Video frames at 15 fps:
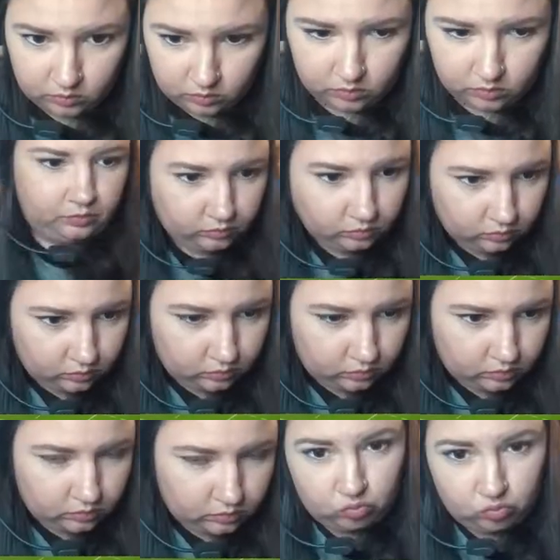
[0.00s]
where
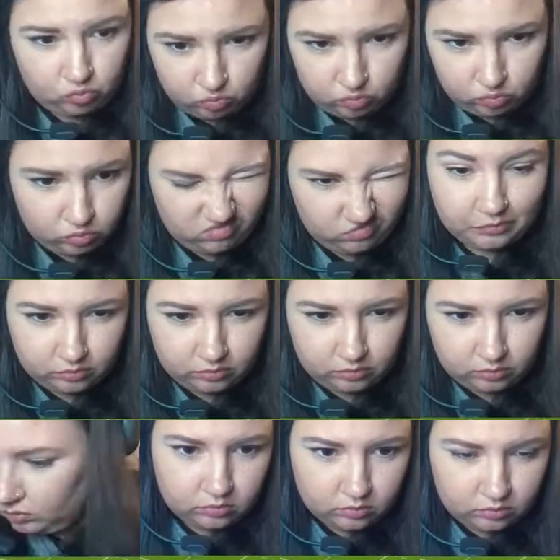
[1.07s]
I worked on the
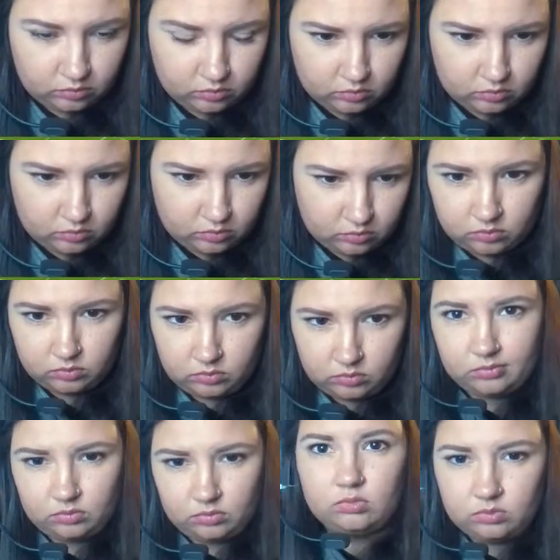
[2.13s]
counters and made
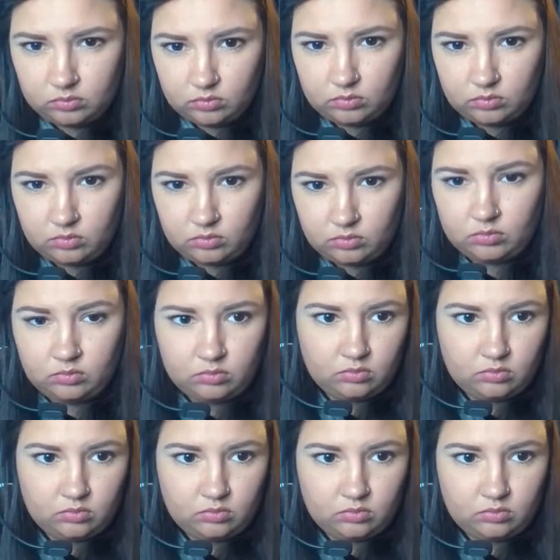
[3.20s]
them not so